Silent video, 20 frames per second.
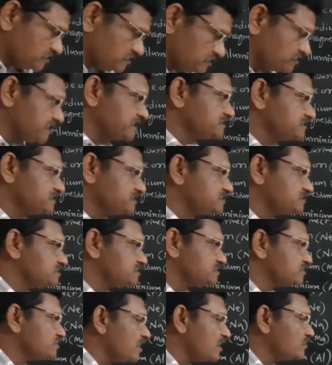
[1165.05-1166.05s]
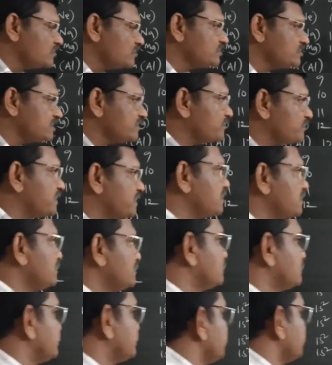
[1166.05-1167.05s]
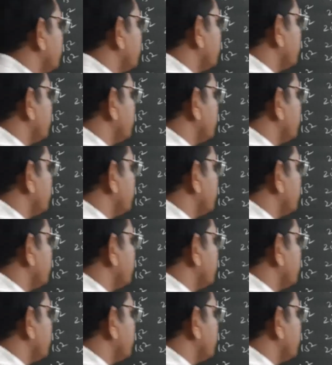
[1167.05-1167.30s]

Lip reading: students, you have to remember the